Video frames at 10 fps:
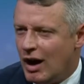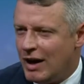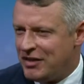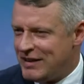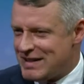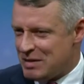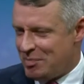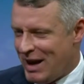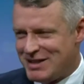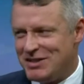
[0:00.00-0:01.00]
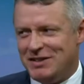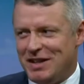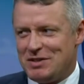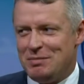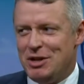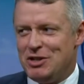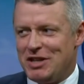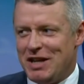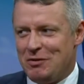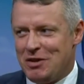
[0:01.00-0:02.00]
I think there's a pattern that's
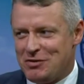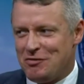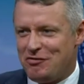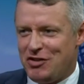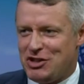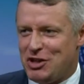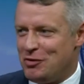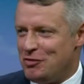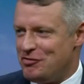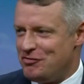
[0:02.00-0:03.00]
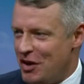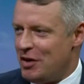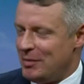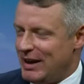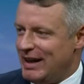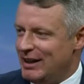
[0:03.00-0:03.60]
emerging here, whether it's on fishing or farming.